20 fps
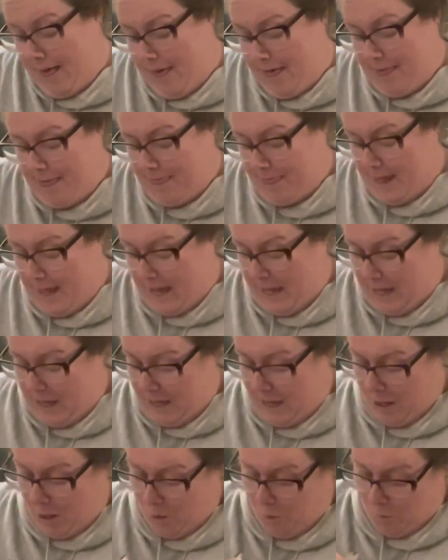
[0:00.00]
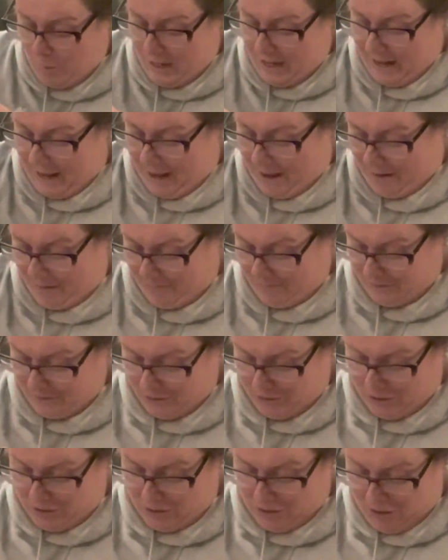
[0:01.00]
they went
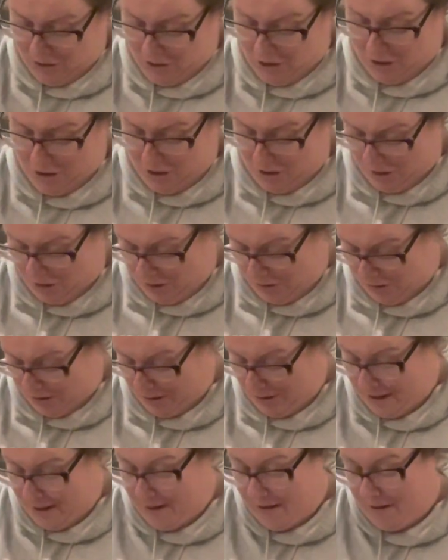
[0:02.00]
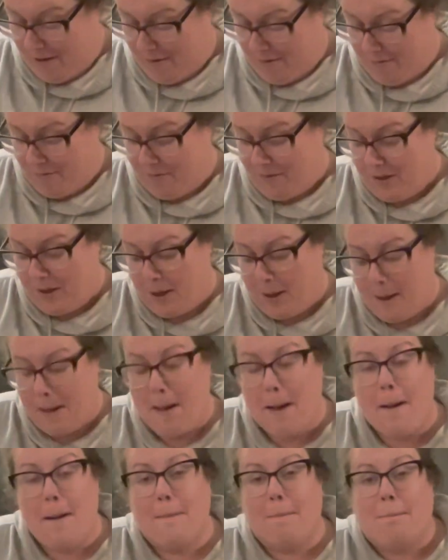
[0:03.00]
after all of
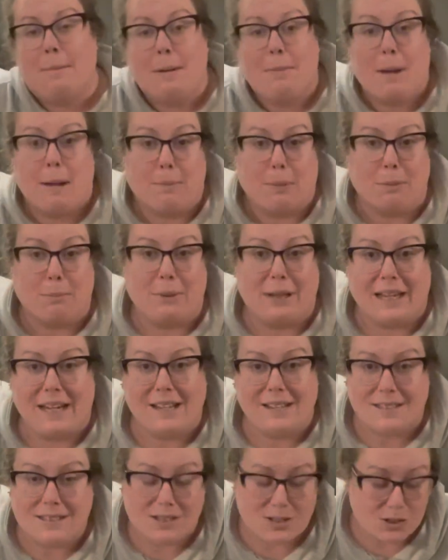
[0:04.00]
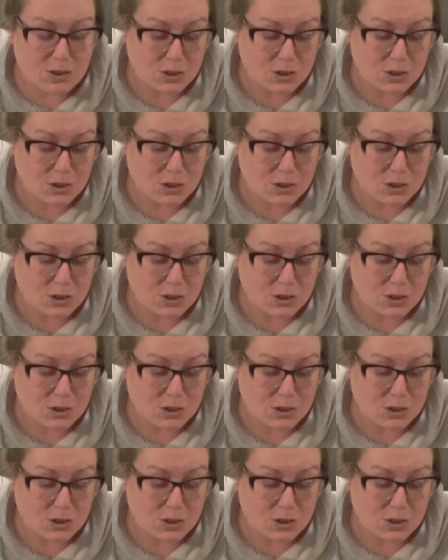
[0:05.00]
my pepper plants.